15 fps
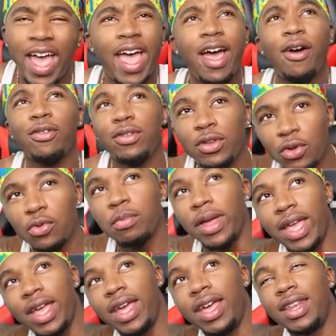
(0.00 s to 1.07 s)
how you
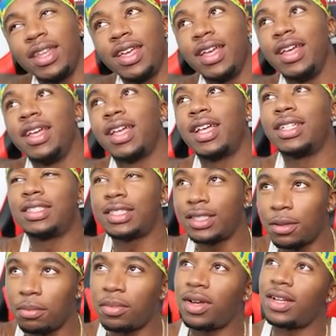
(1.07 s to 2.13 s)
mad? Cause
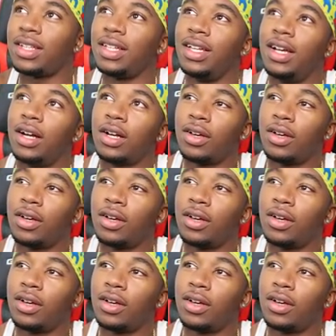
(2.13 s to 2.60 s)
somebody